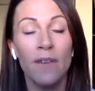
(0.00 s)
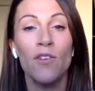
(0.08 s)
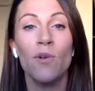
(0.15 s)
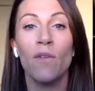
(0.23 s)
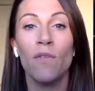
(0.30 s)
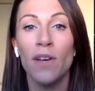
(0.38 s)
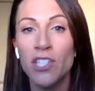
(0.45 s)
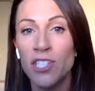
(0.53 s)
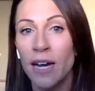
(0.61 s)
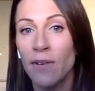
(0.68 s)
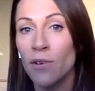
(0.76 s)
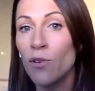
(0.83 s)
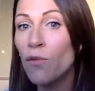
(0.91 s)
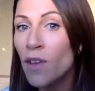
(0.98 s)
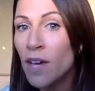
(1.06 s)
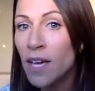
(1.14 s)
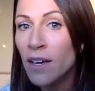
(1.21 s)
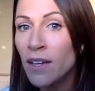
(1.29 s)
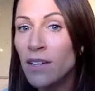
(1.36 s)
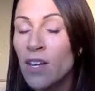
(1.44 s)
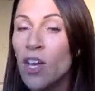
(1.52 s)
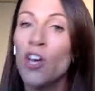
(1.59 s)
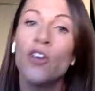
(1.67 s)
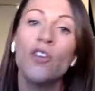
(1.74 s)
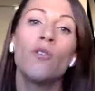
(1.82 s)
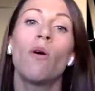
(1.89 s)
If you are vegetarian or vegan,
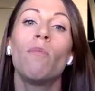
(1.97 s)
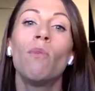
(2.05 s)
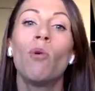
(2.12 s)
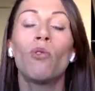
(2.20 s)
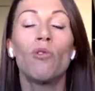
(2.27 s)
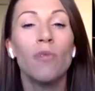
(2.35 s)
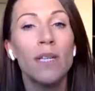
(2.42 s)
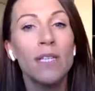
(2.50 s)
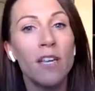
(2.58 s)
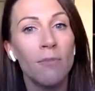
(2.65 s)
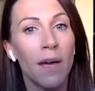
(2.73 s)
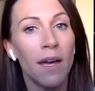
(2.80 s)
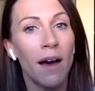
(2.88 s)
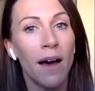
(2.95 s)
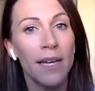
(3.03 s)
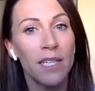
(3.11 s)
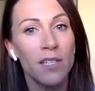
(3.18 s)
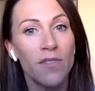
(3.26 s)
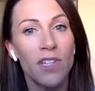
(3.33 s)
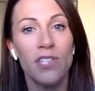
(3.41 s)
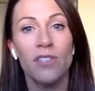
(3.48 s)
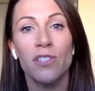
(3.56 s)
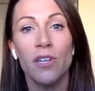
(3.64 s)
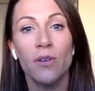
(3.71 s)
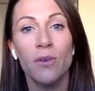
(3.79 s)
you are more at risk of being iron deficient.